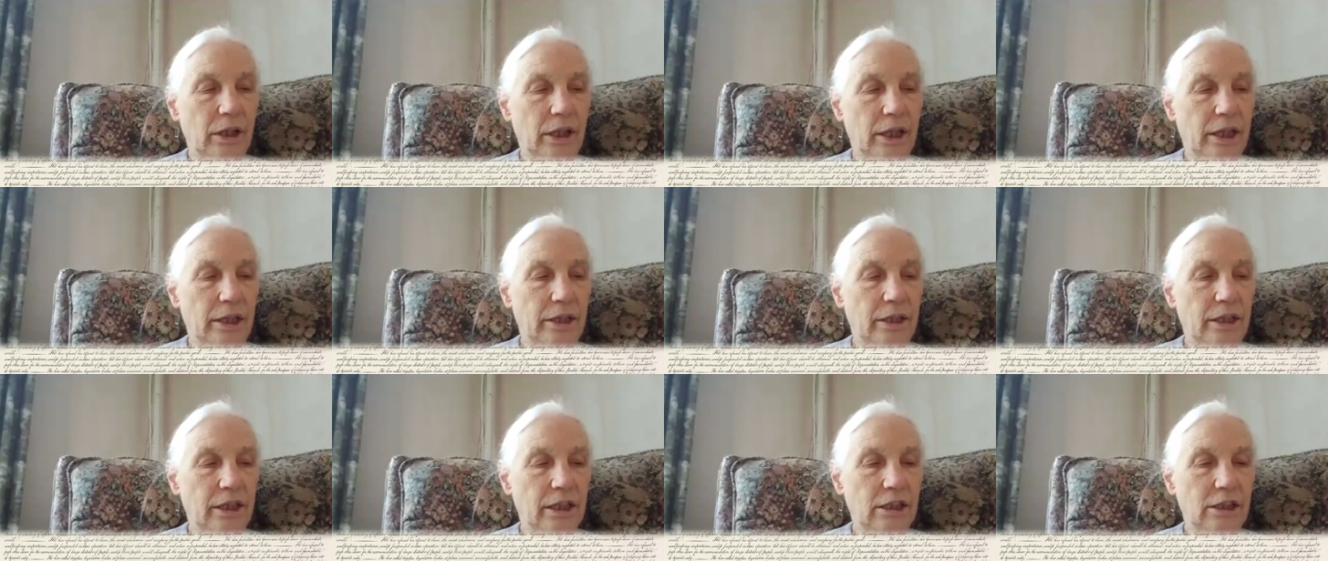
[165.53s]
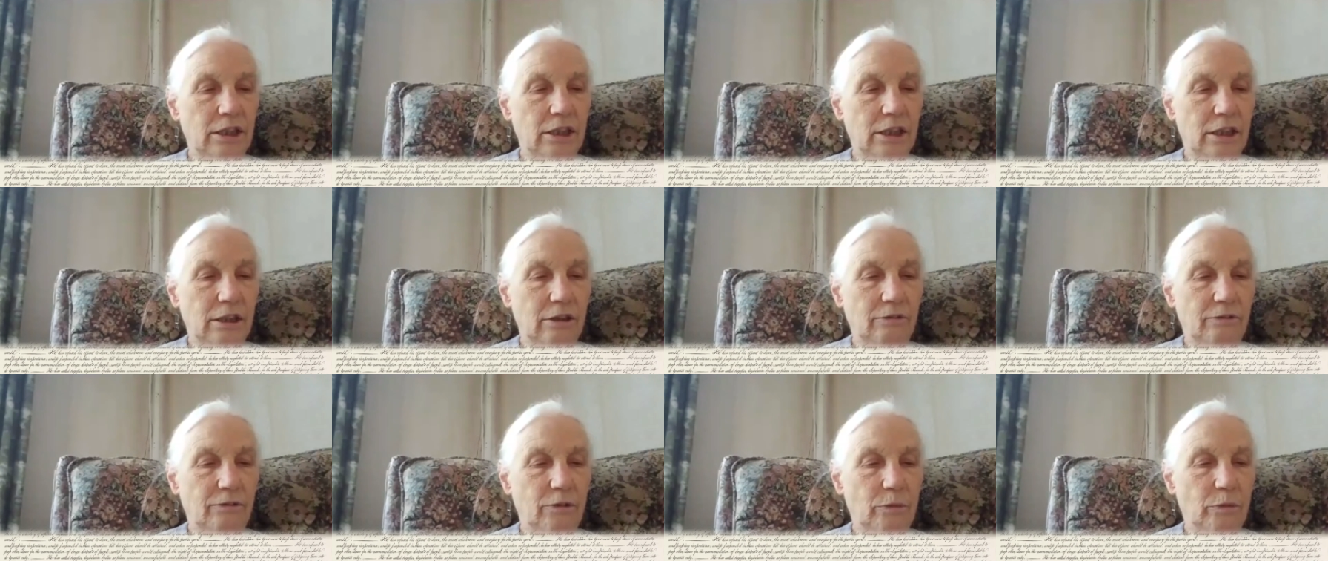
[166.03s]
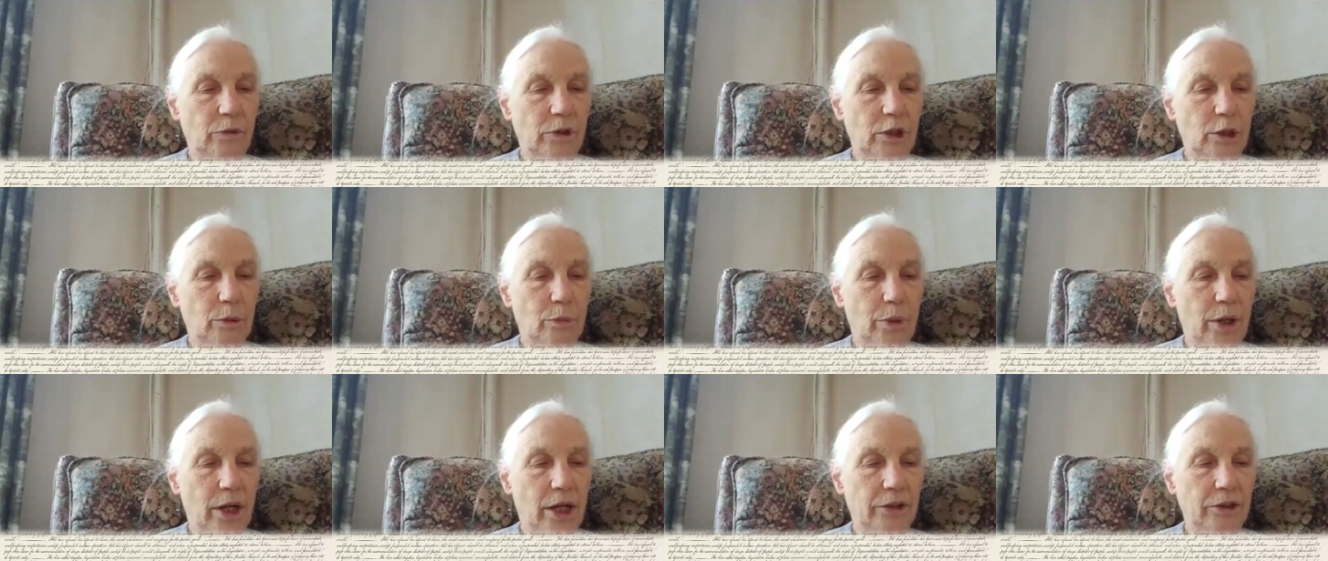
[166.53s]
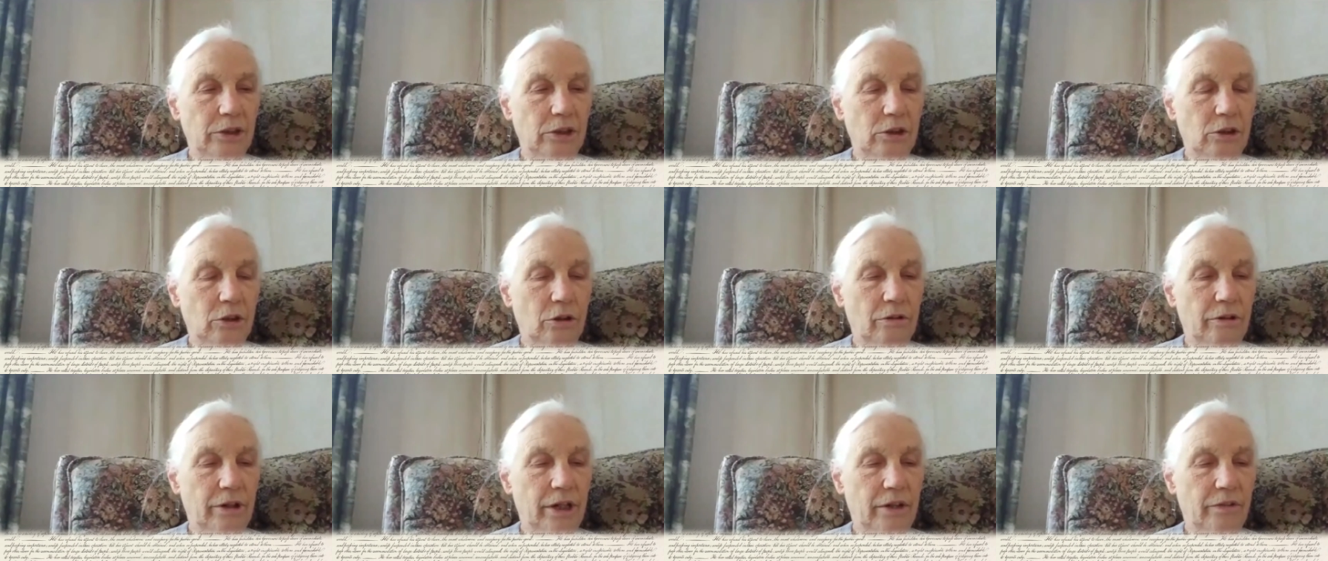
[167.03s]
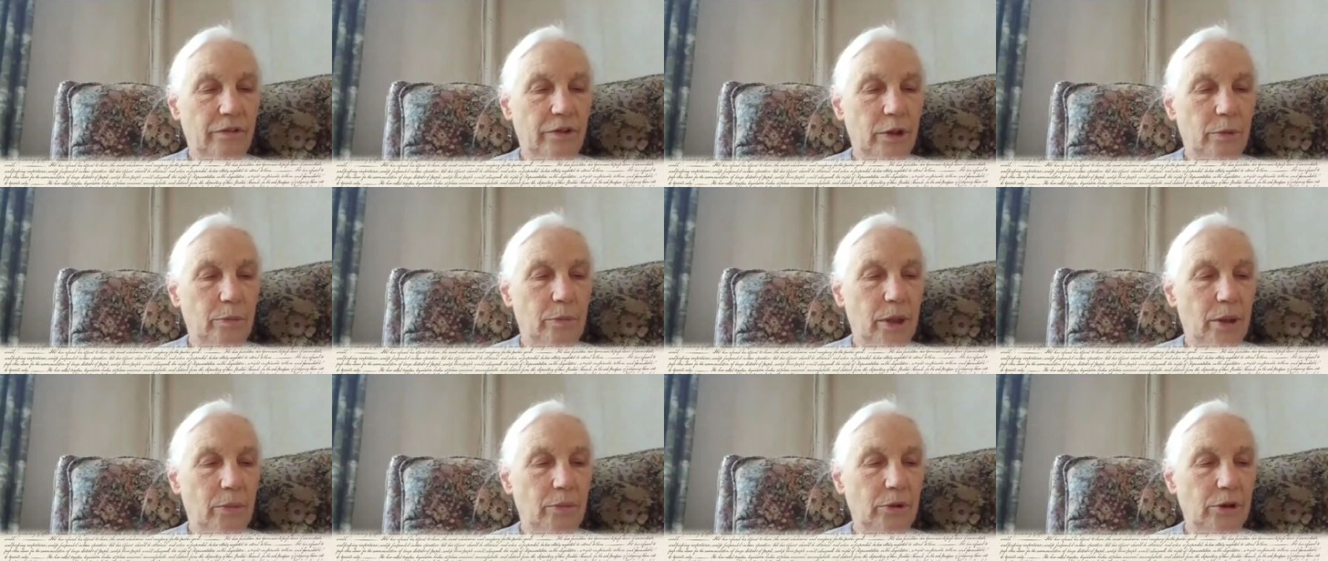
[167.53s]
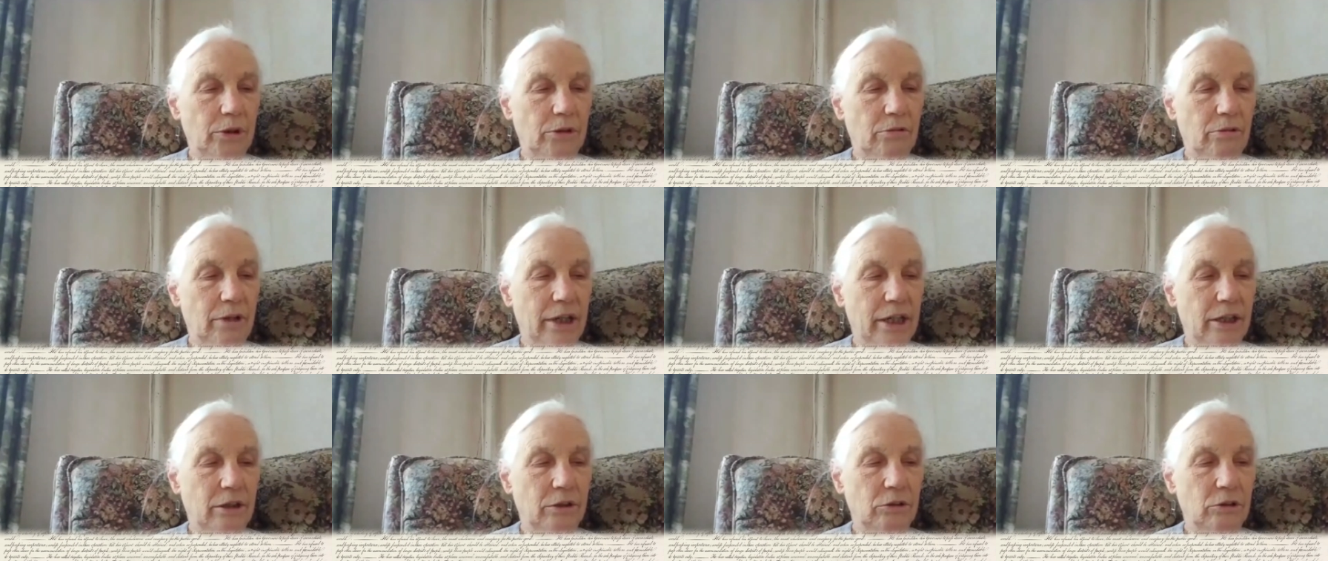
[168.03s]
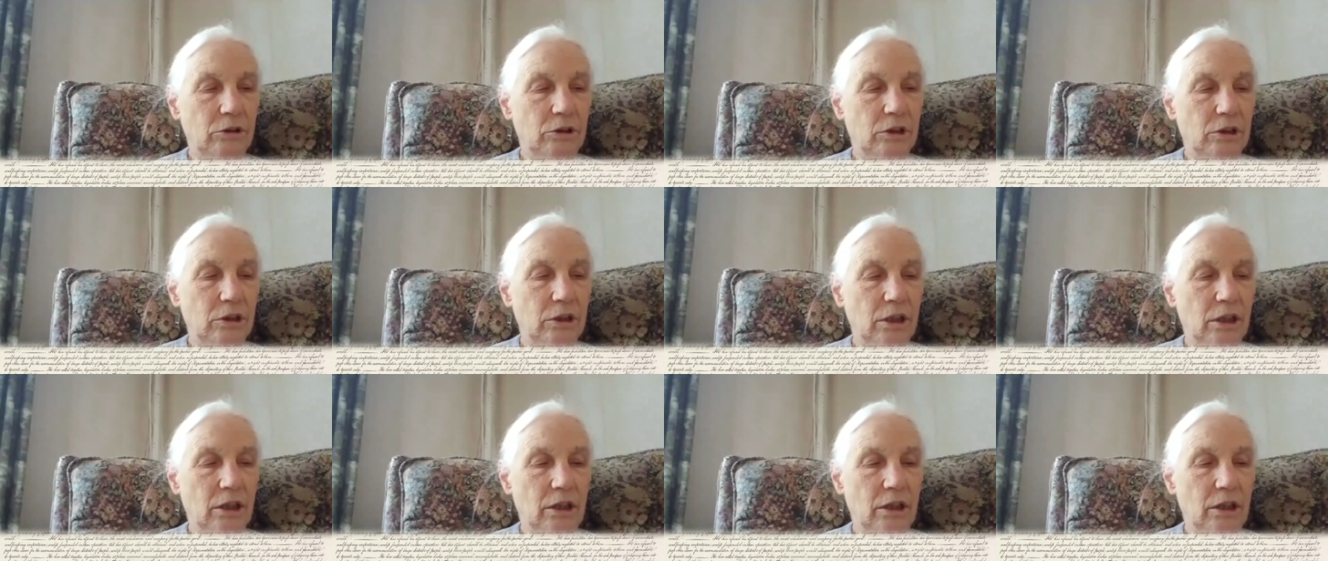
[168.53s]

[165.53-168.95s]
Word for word: and distant from the depository of their public records,